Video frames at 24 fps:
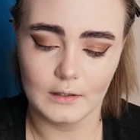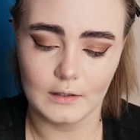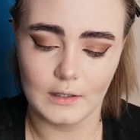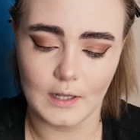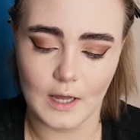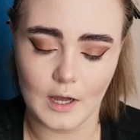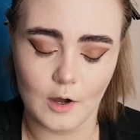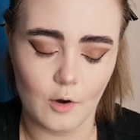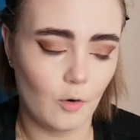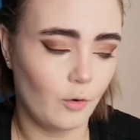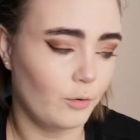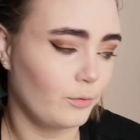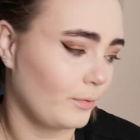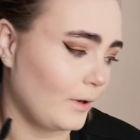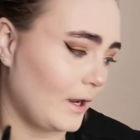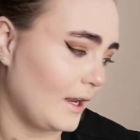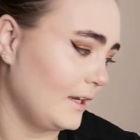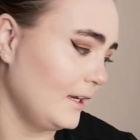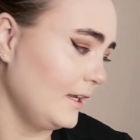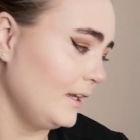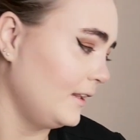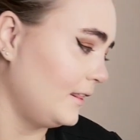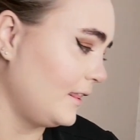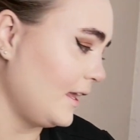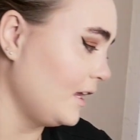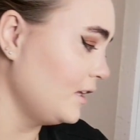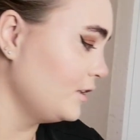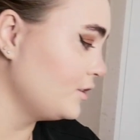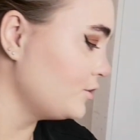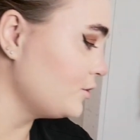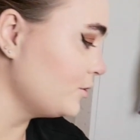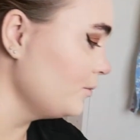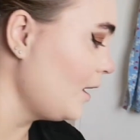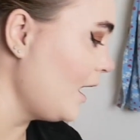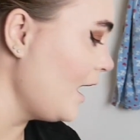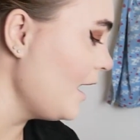Now already they
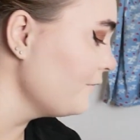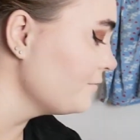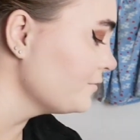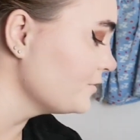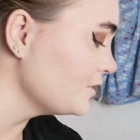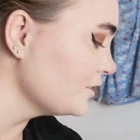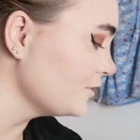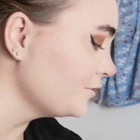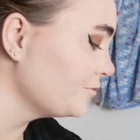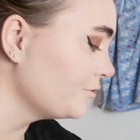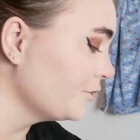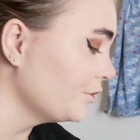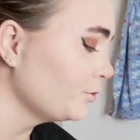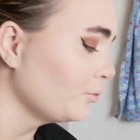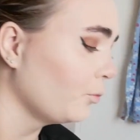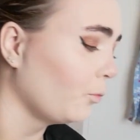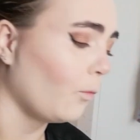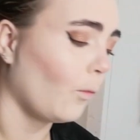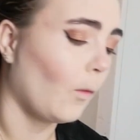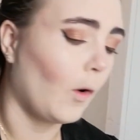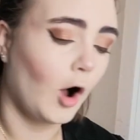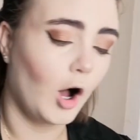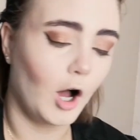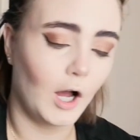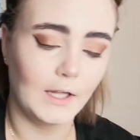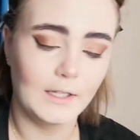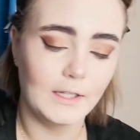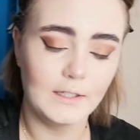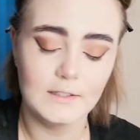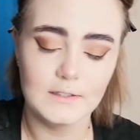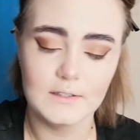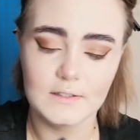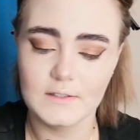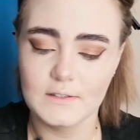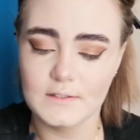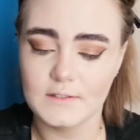do have different
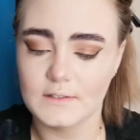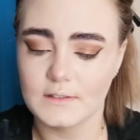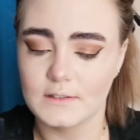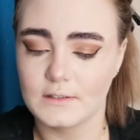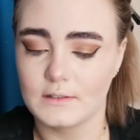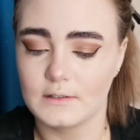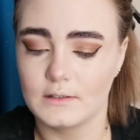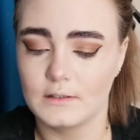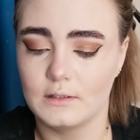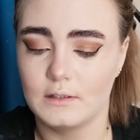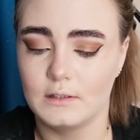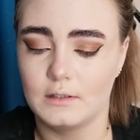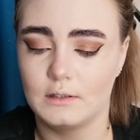wands.